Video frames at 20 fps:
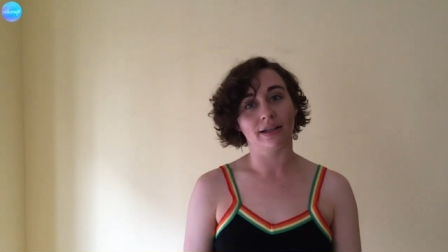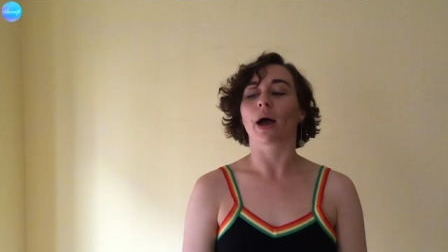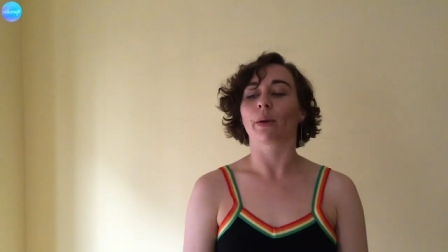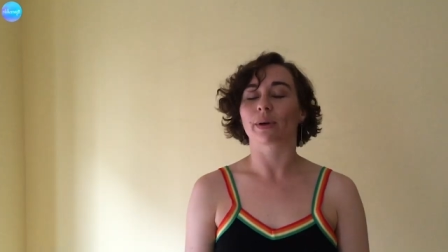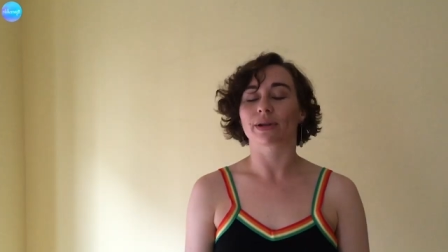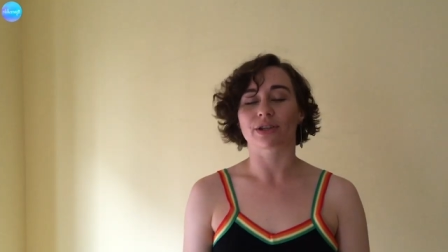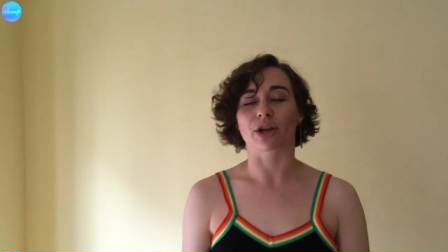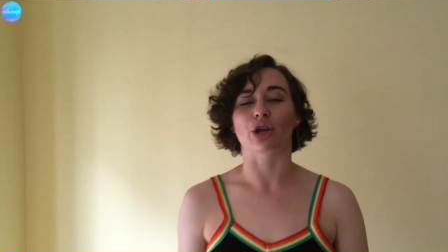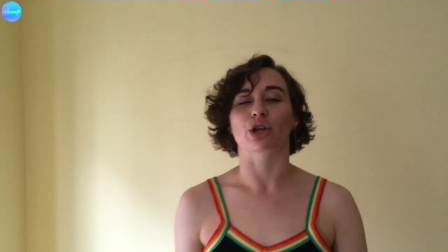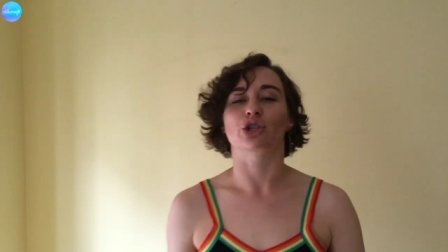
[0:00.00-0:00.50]
I
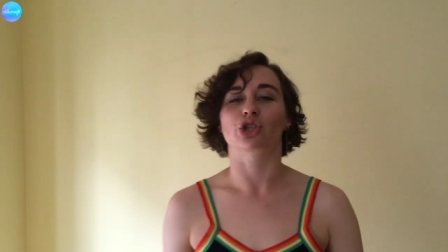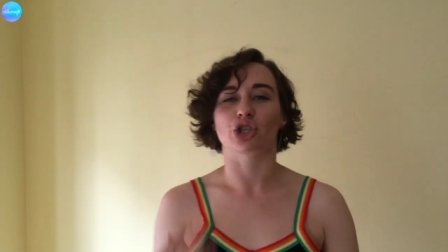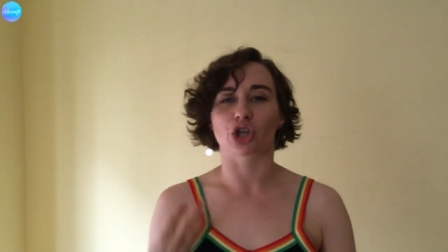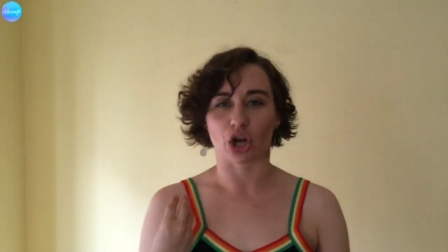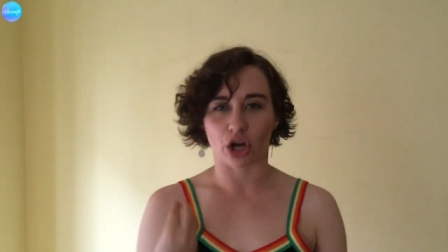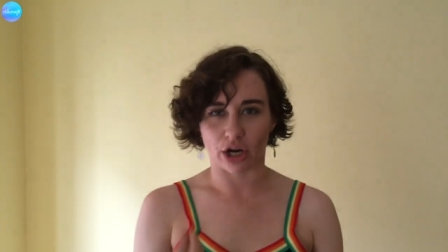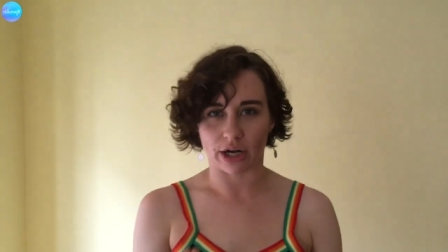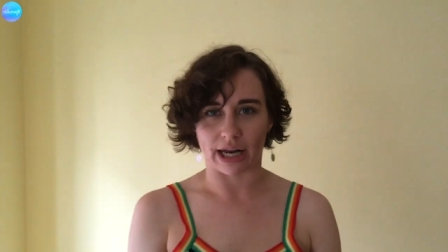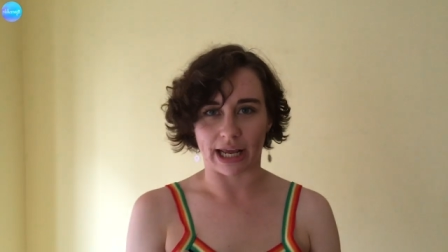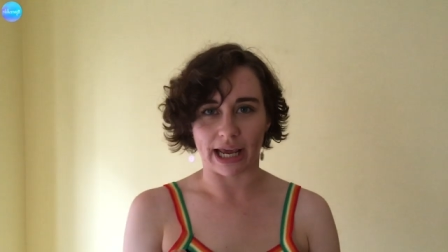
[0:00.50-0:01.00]
went on a
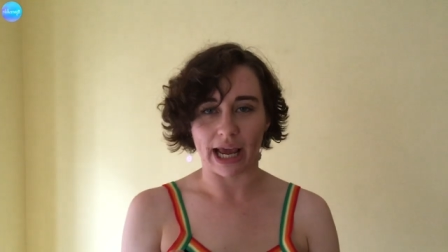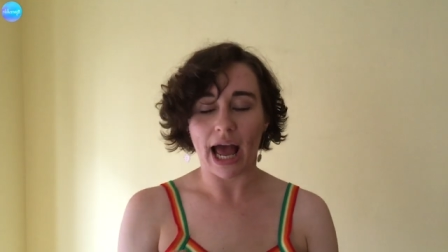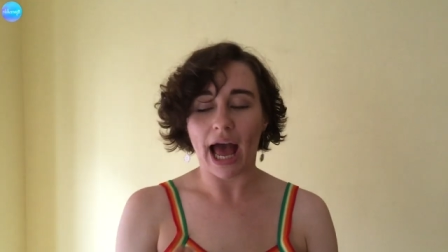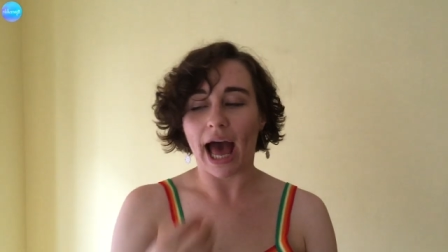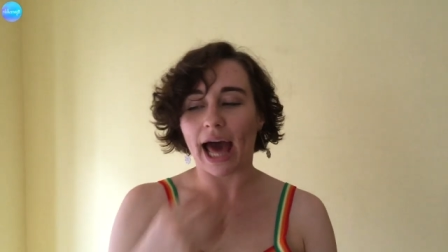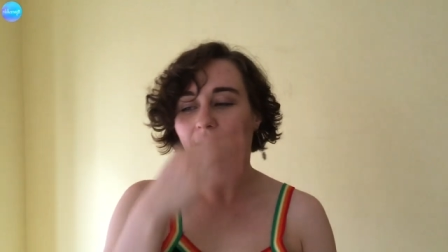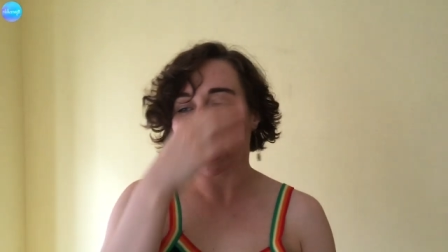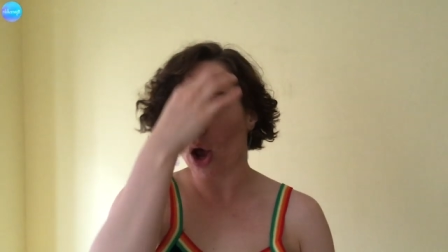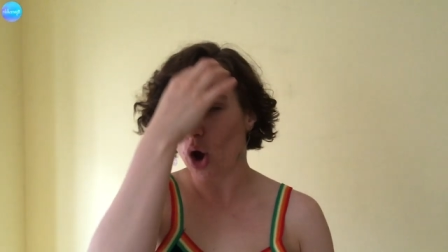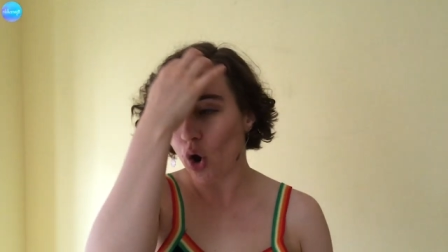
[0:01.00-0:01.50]
journey,
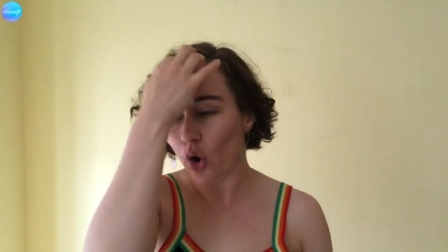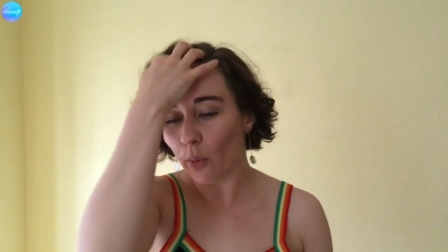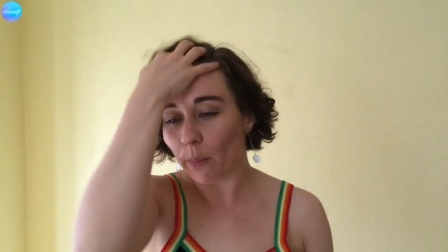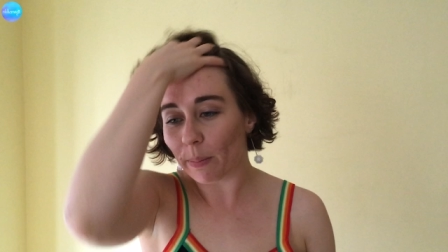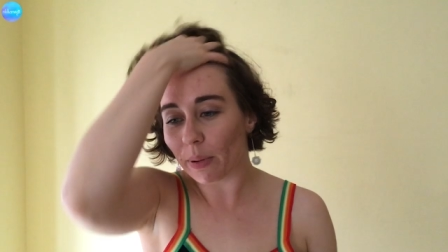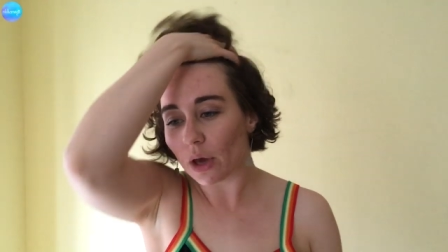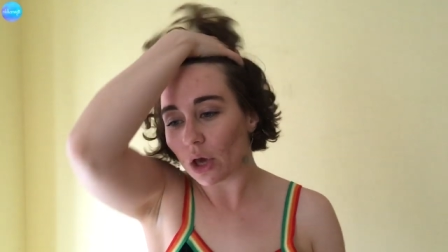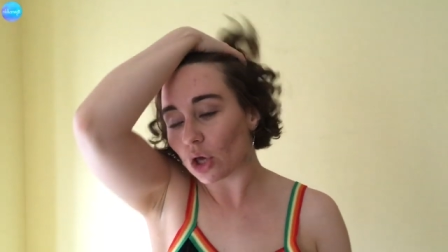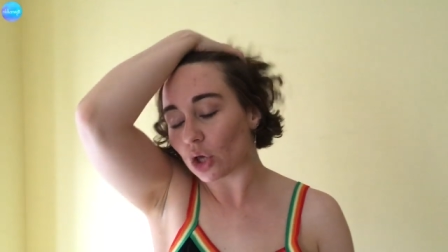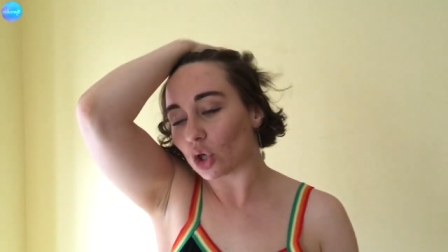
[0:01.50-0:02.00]
and I
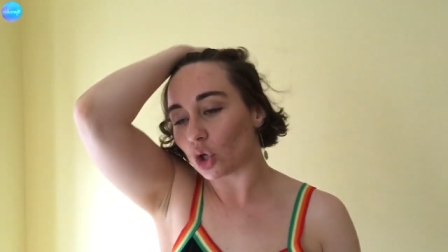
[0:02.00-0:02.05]
hope